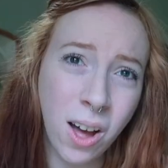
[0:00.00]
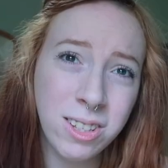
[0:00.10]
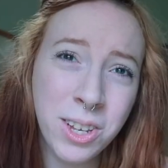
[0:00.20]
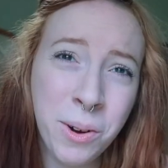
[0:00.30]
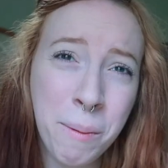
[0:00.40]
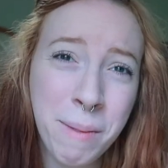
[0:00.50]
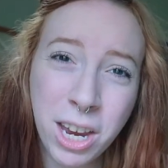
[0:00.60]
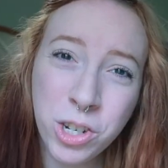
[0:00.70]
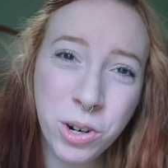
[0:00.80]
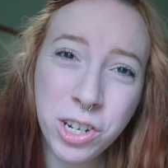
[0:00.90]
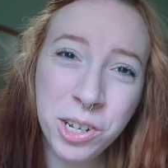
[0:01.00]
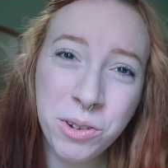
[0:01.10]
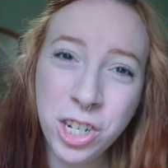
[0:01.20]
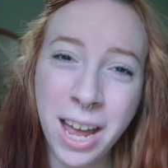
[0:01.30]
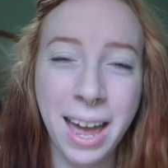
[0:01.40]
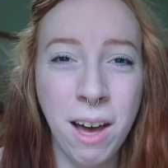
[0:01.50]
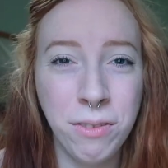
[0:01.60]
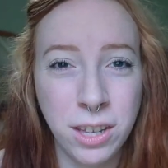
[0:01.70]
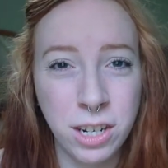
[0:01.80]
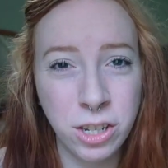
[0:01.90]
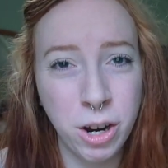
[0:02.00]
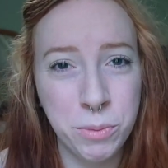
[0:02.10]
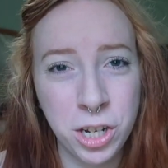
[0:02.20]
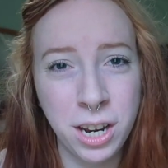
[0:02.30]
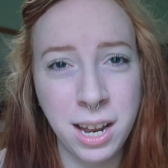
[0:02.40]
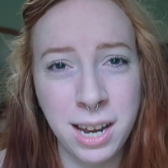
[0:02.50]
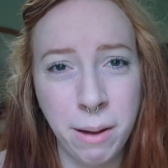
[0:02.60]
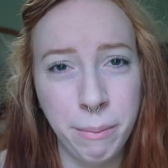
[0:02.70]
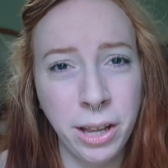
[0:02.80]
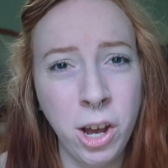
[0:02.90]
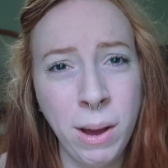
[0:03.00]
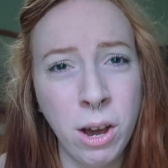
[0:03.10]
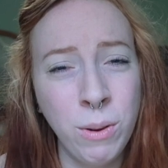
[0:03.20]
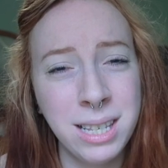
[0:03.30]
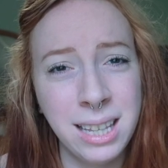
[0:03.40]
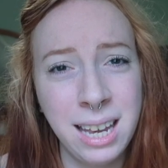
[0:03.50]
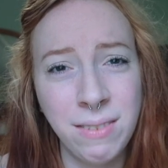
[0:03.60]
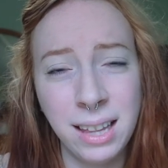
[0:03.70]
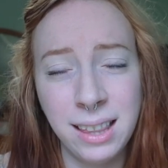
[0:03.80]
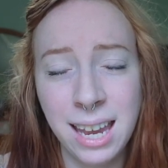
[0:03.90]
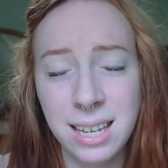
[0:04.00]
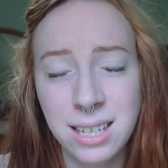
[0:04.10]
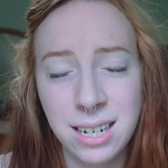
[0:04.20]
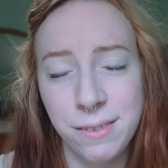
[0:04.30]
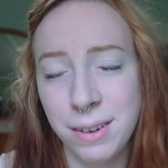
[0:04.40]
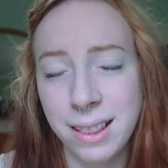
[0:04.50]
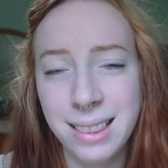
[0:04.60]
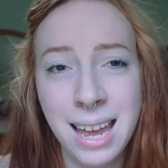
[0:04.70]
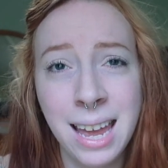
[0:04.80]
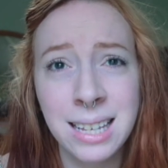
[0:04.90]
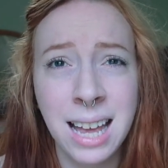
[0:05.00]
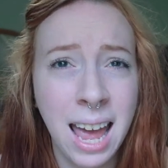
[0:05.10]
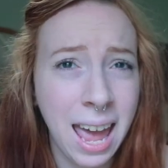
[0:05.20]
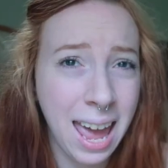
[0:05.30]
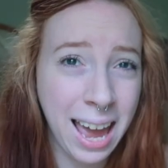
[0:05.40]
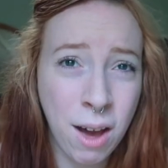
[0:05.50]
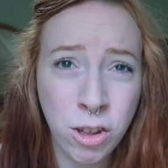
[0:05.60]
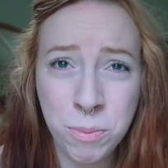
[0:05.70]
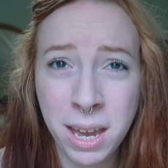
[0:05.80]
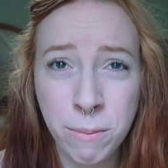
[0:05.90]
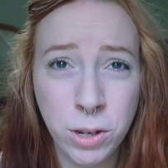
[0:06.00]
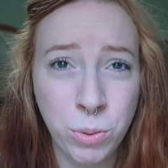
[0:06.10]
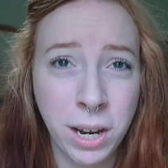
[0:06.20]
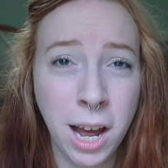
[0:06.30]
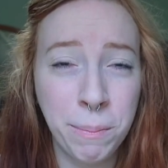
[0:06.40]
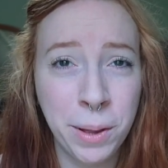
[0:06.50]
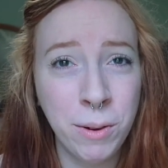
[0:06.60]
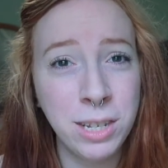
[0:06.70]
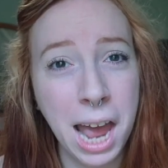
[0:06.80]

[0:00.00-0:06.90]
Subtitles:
Also, make sure to check out the description down below. I always leave links to different things. Hang out with me in between uploads.